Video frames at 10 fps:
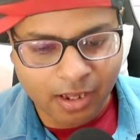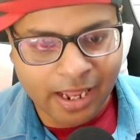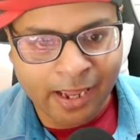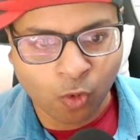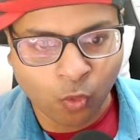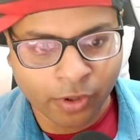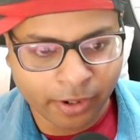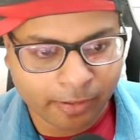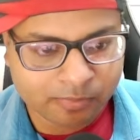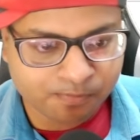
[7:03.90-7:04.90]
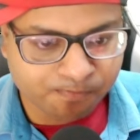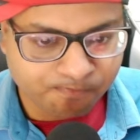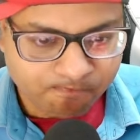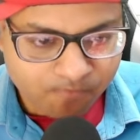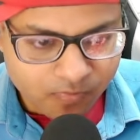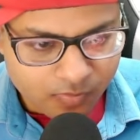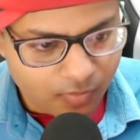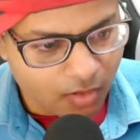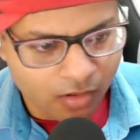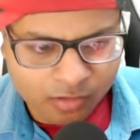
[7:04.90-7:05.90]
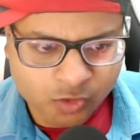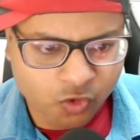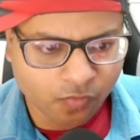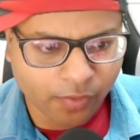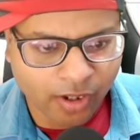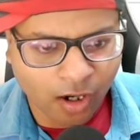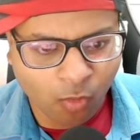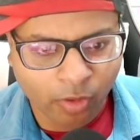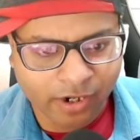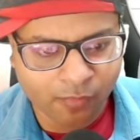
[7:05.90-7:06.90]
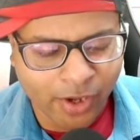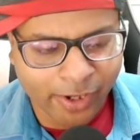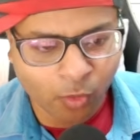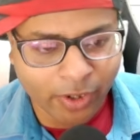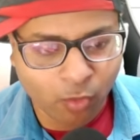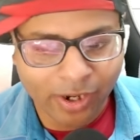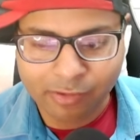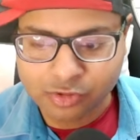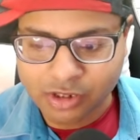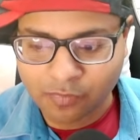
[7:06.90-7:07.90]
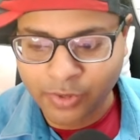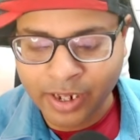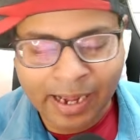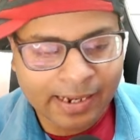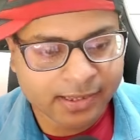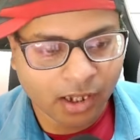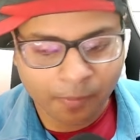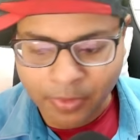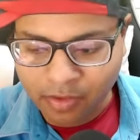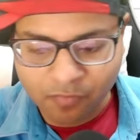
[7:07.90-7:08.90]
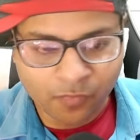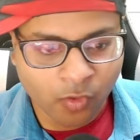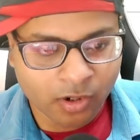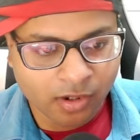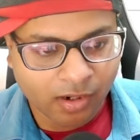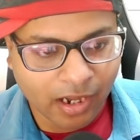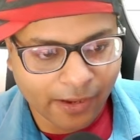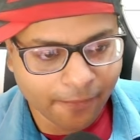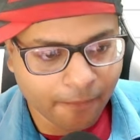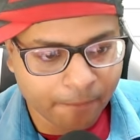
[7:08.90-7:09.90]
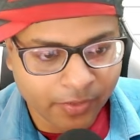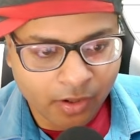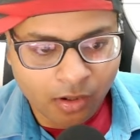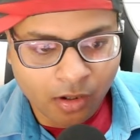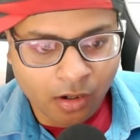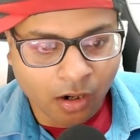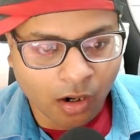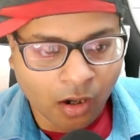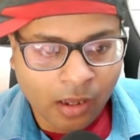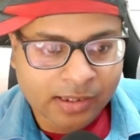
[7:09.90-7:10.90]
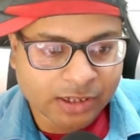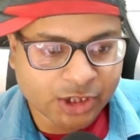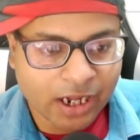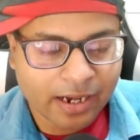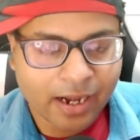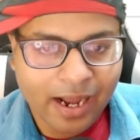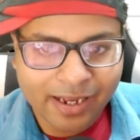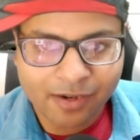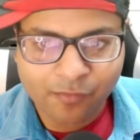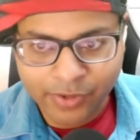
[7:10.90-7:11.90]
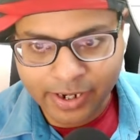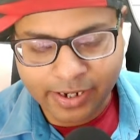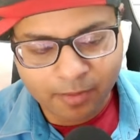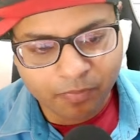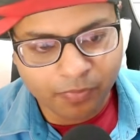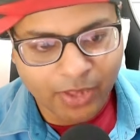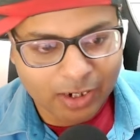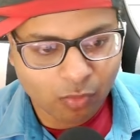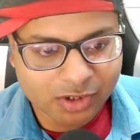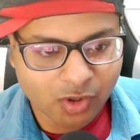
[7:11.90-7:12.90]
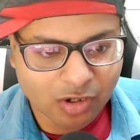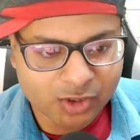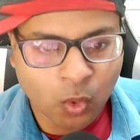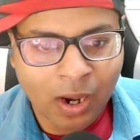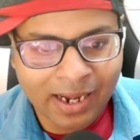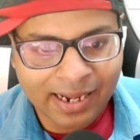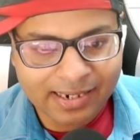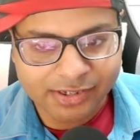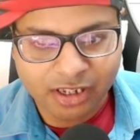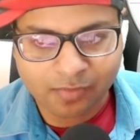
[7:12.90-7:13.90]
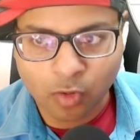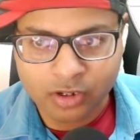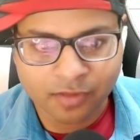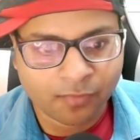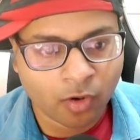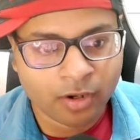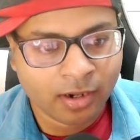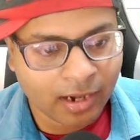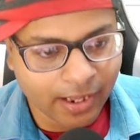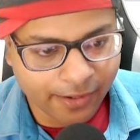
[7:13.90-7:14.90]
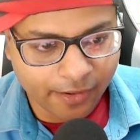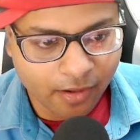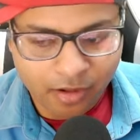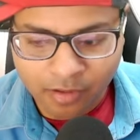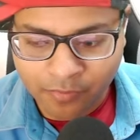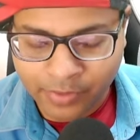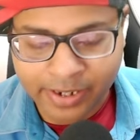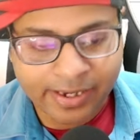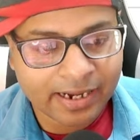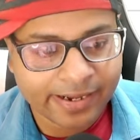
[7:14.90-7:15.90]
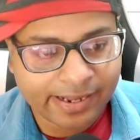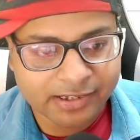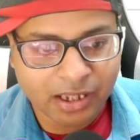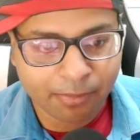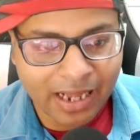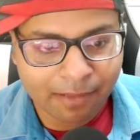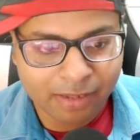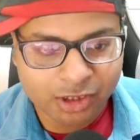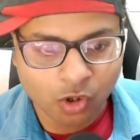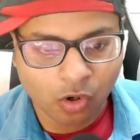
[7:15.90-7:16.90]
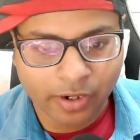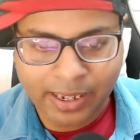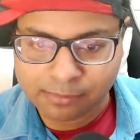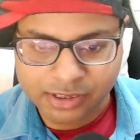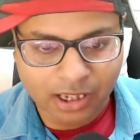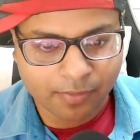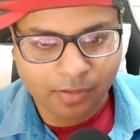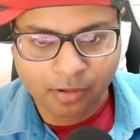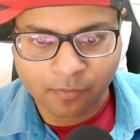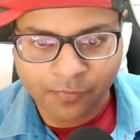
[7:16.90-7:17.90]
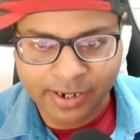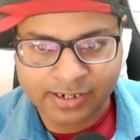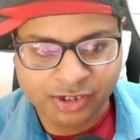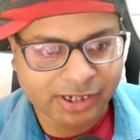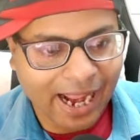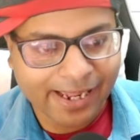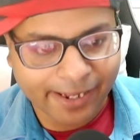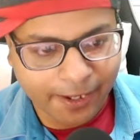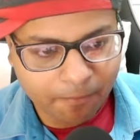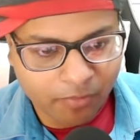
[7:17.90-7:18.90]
AoE. So Freya work very good. You can use the Freya in the front line. Gen 9 Fred, that was also a Lancer for the front line. Fred can take some damage on himself. Fred is tanky.